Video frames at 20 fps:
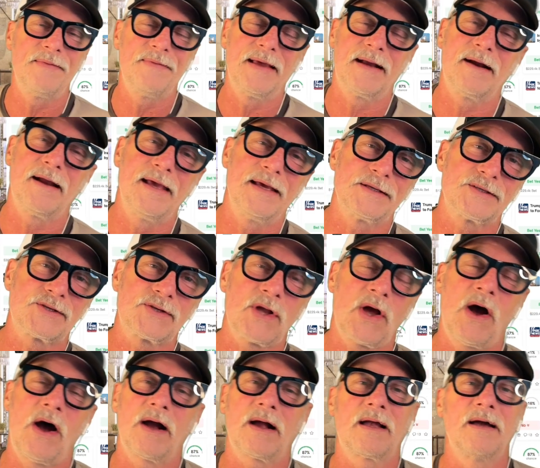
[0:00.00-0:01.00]
There is
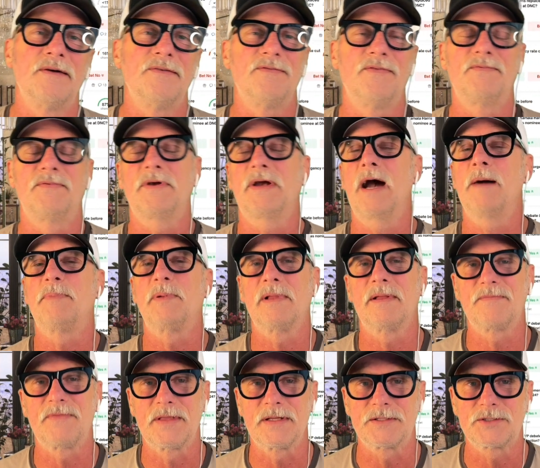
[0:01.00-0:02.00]
talk of a couple
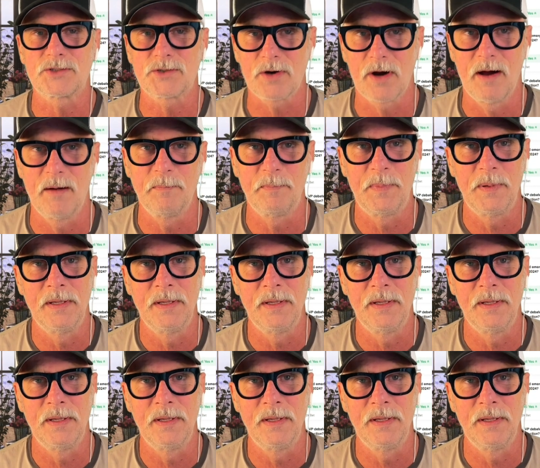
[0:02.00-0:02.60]
of the Trump